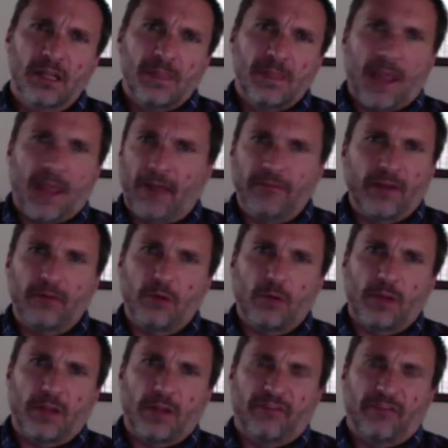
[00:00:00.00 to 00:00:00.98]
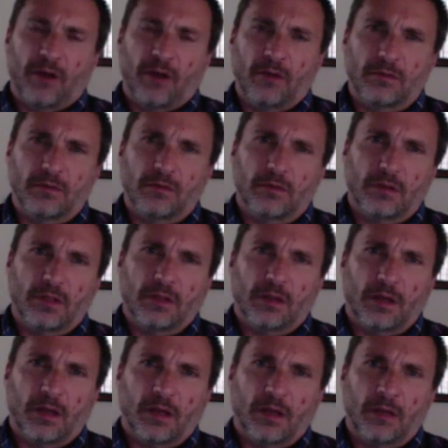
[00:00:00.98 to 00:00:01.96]
I've never really felt,
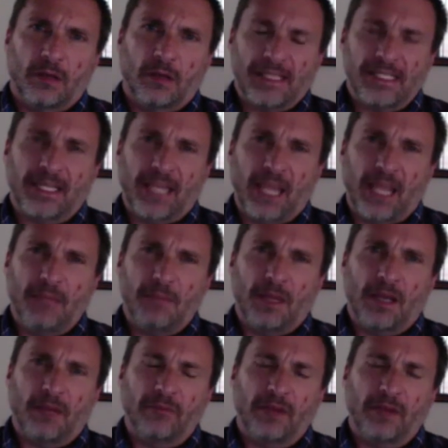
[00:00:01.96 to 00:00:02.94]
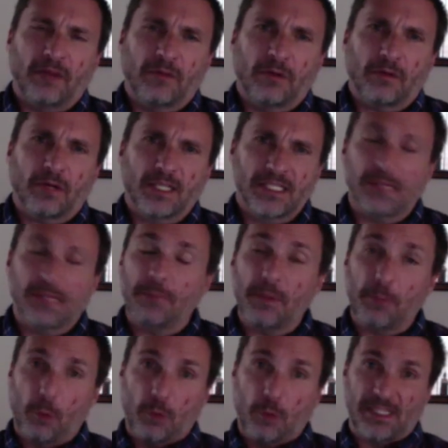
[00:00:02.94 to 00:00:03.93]
as a gay man, because some
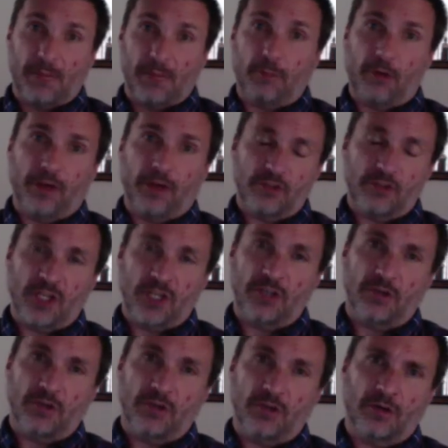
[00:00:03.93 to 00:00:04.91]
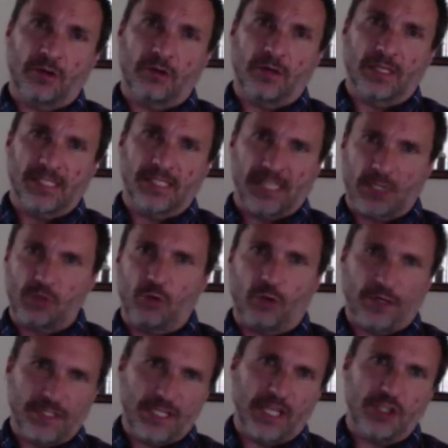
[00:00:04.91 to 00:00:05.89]
people will separate gender and sexual
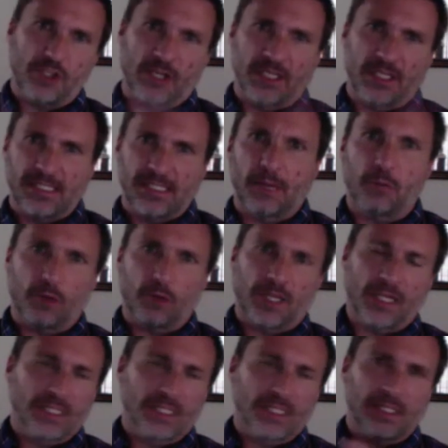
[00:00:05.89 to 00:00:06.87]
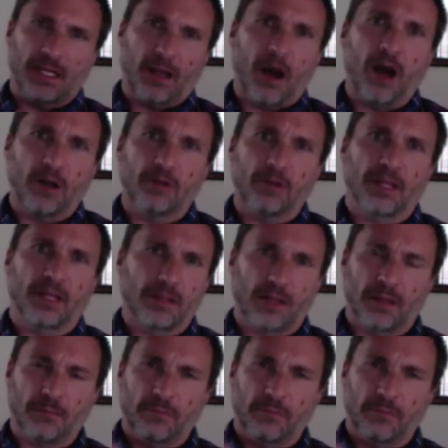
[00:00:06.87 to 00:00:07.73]
orientation as separate things, and I honor that.